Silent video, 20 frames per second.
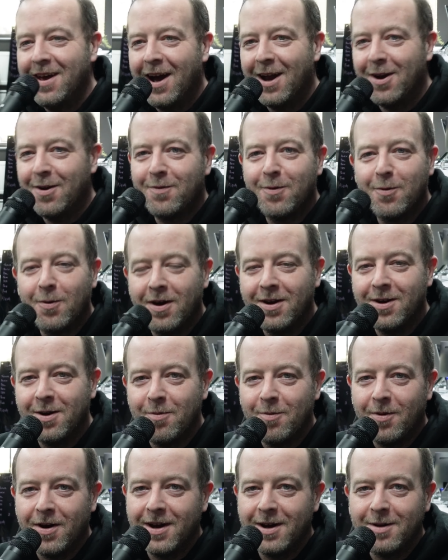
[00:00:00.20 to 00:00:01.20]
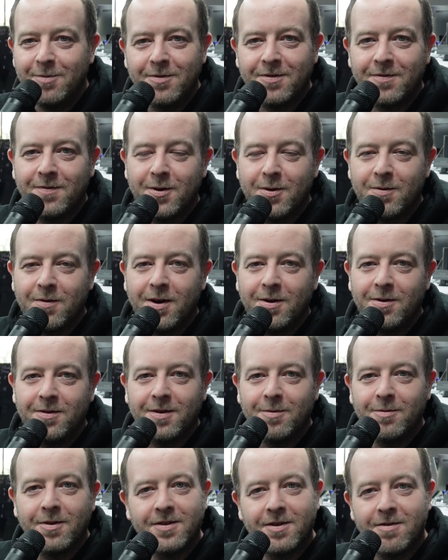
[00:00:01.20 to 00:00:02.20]
Hello, everyone. My name's Phil Rose.
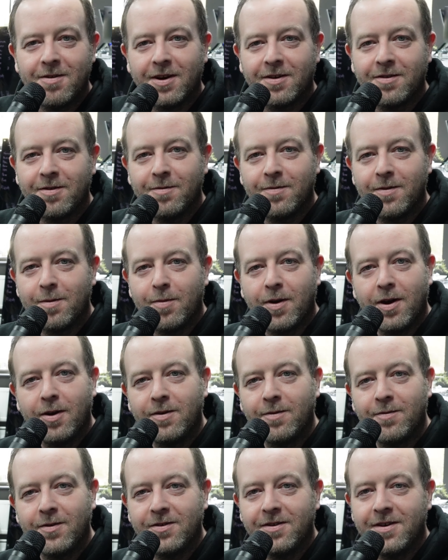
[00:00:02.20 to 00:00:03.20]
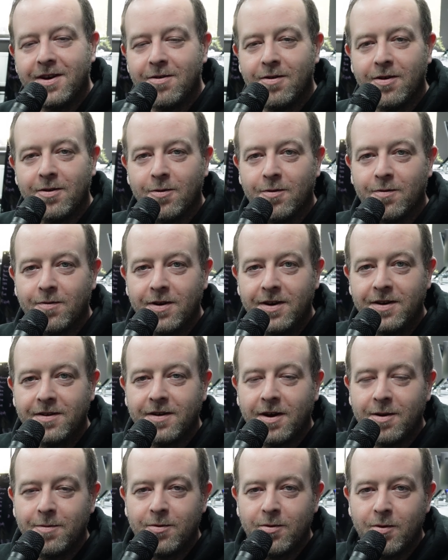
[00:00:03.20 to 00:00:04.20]
I'm the director of the Bio Division here at
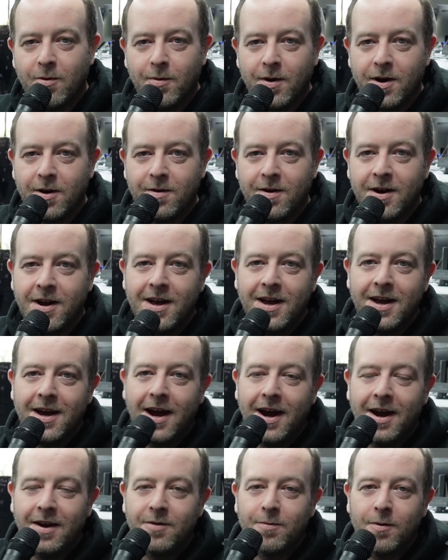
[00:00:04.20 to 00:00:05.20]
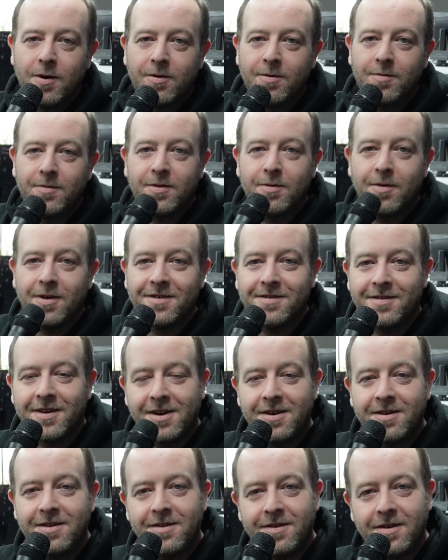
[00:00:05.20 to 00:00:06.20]
Northreach. Hope you are well, and welcome to our
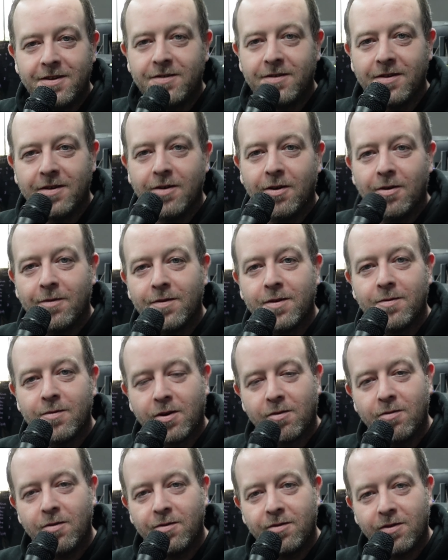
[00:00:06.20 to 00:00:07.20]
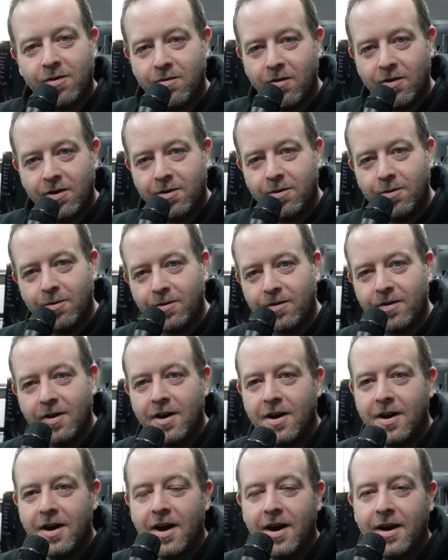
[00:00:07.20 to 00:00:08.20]
second edition of the Recruiter Chronicles,
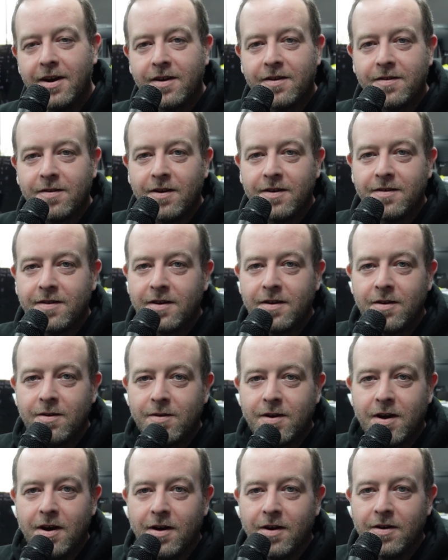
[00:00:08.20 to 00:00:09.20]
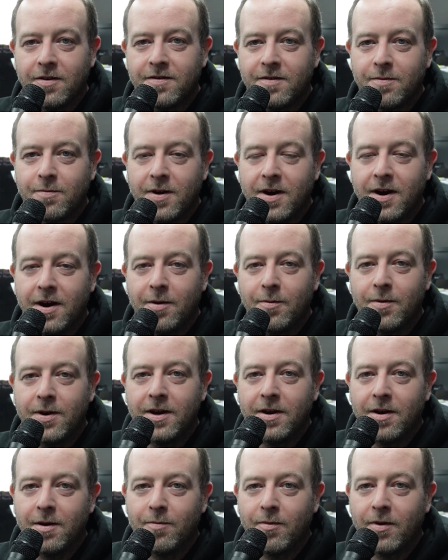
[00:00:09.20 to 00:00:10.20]
an exciting new cast where
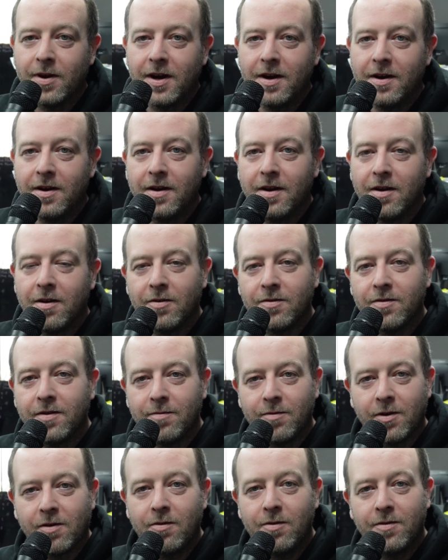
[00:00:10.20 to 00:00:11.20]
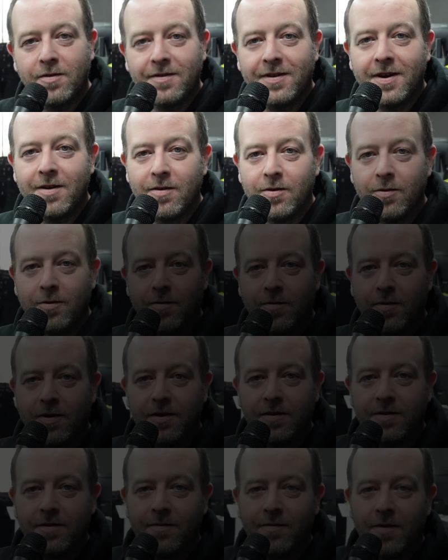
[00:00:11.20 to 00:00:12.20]
we are bringing lots of the recruiters here at
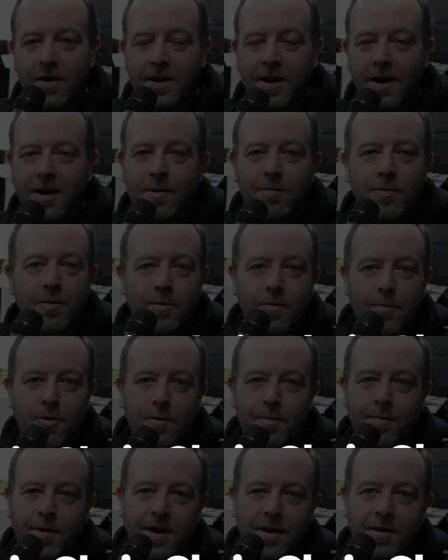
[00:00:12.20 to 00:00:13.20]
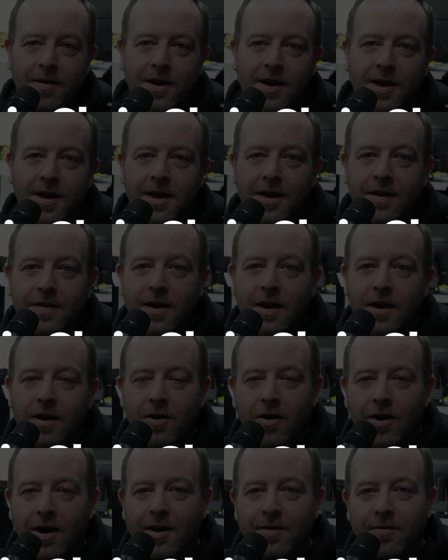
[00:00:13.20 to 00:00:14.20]
Northreach to find out a little bit more about their
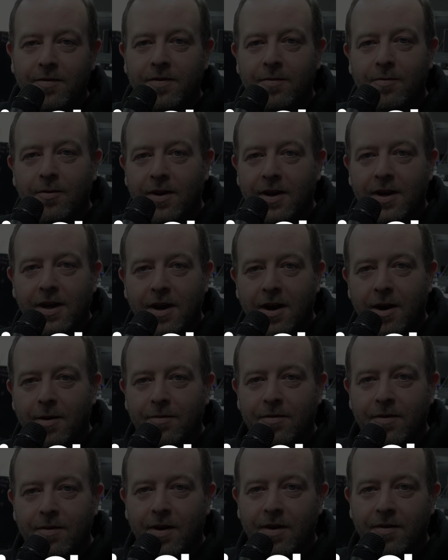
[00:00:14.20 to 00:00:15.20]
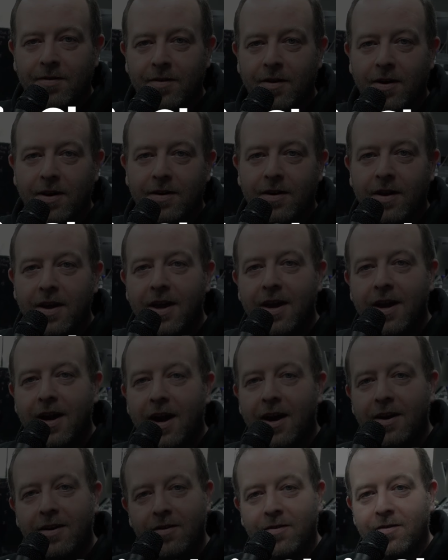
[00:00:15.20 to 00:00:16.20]
lives and what they get up to outside
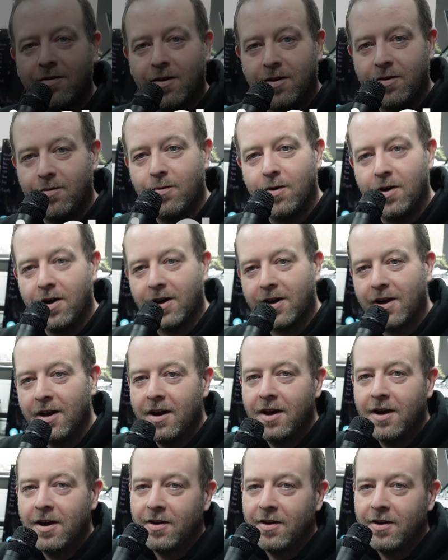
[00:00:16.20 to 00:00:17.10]
and inside of work.